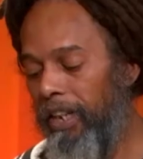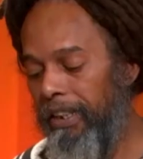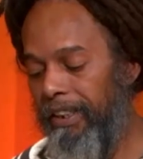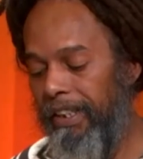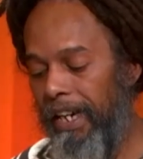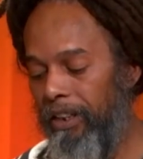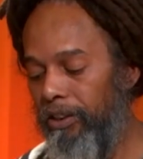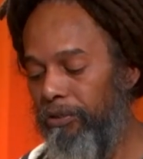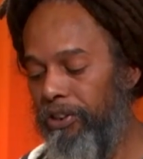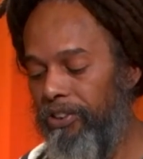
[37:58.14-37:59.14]
at the
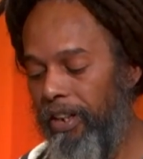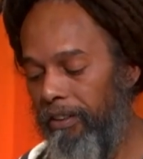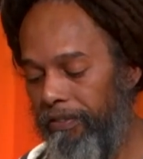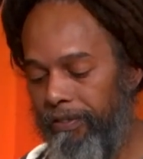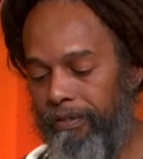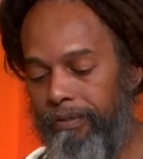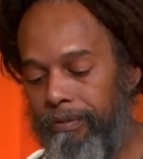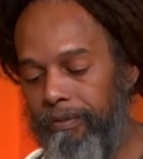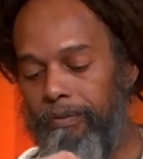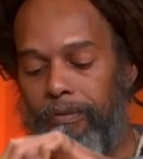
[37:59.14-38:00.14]
calendar itself, right.